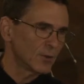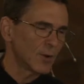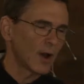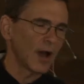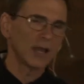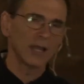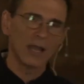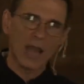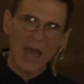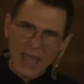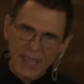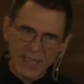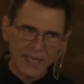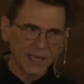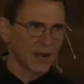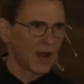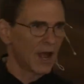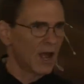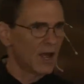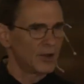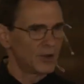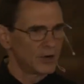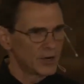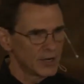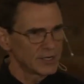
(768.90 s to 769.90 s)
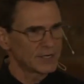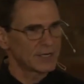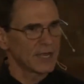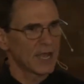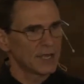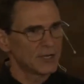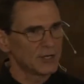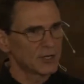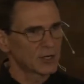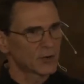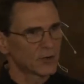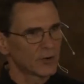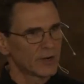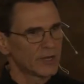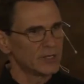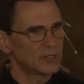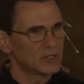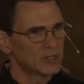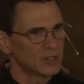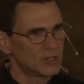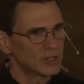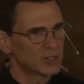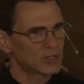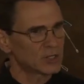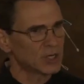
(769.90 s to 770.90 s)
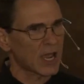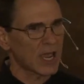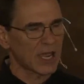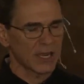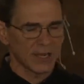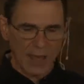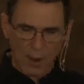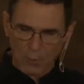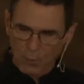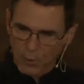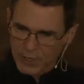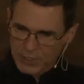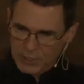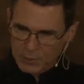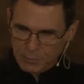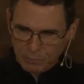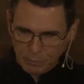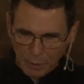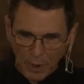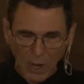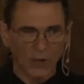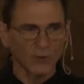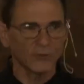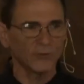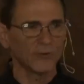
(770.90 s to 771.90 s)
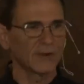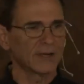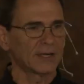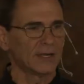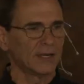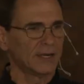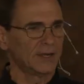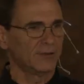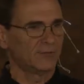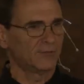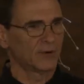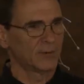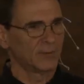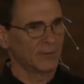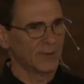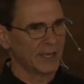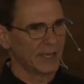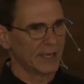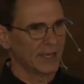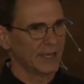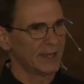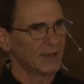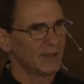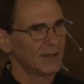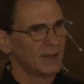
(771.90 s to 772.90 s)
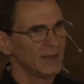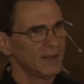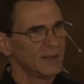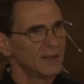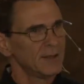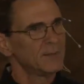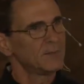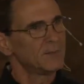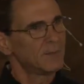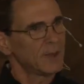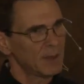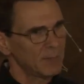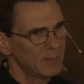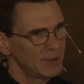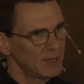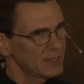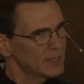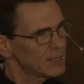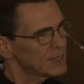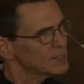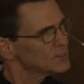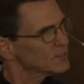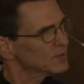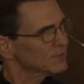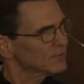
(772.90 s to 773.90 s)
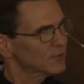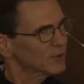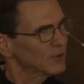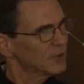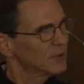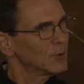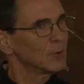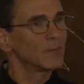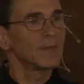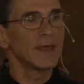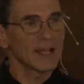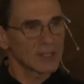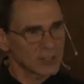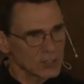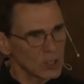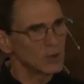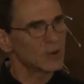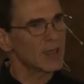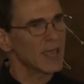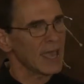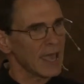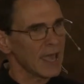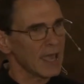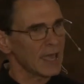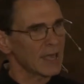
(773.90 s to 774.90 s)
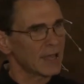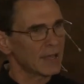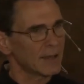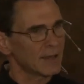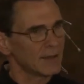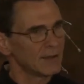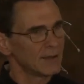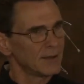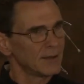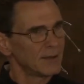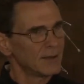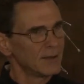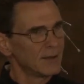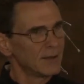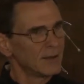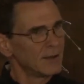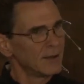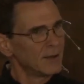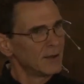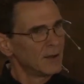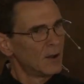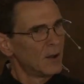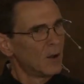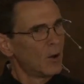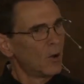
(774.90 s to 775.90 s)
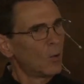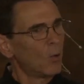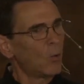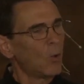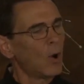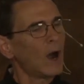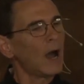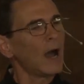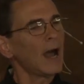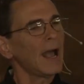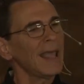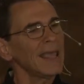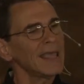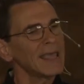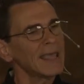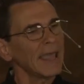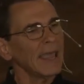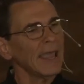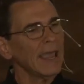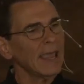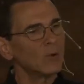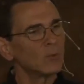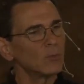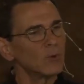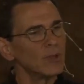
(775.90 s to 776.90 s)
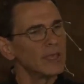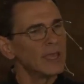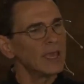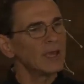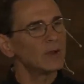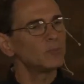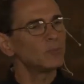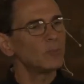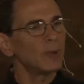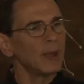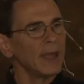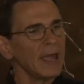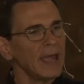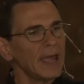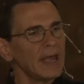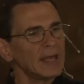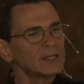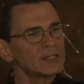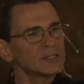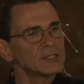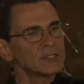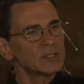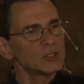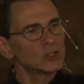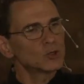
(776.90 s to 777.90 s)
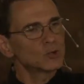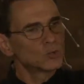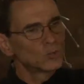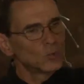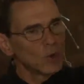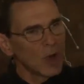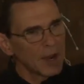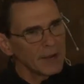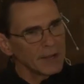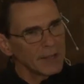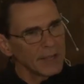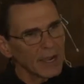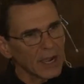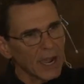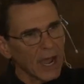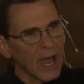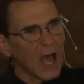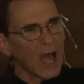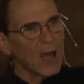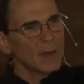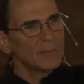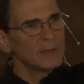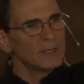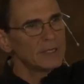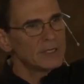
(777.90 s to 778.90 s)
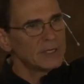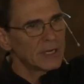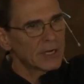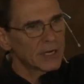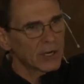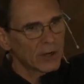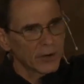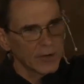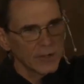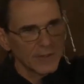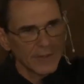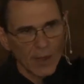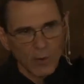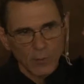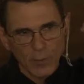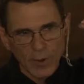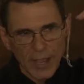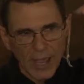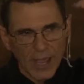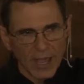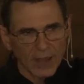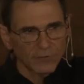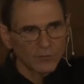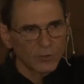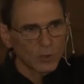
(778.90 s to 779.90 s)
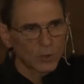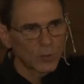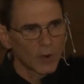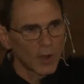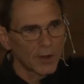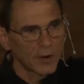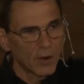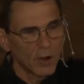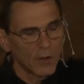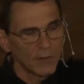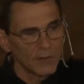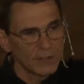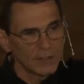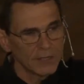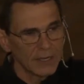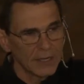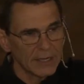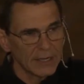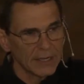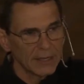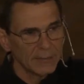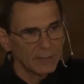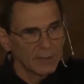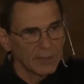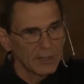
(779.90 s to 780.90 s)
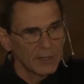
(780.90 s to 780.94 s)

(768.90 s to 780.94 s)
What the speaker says: I like it 110 degrees in the shade. That works perfectly for me. Maybe it doesn't for you, and that's okay. Why can't we get past this running commentary that we have to run all the time?